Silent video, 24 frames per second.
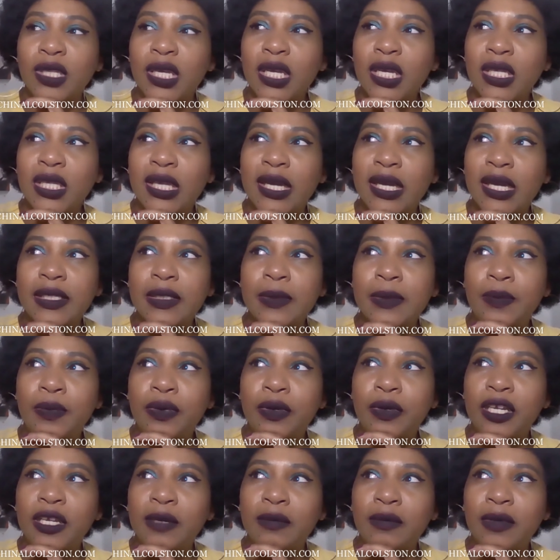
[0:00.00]
think that's
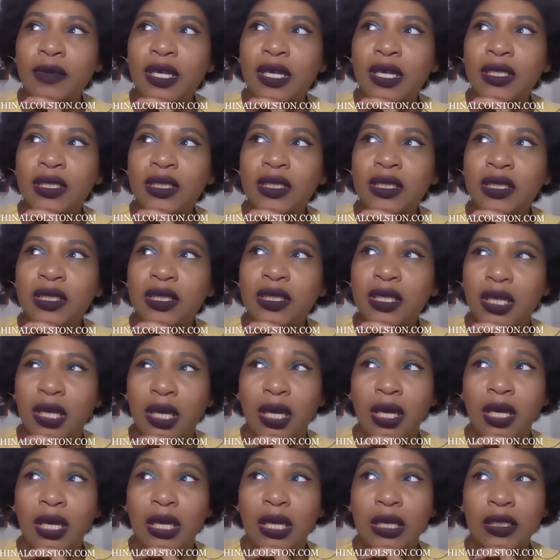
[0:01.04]
pretty much
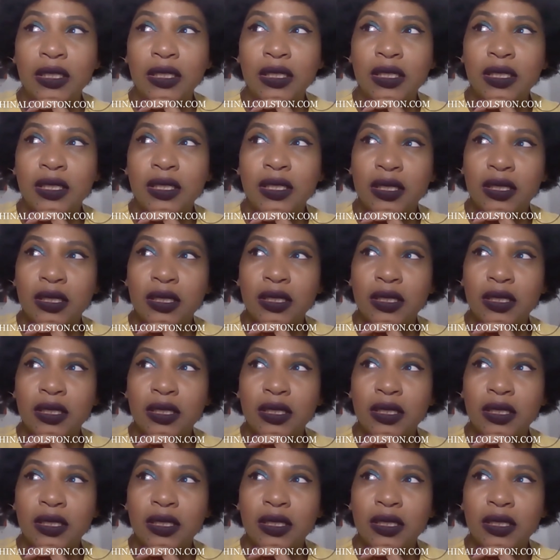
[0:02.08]
it.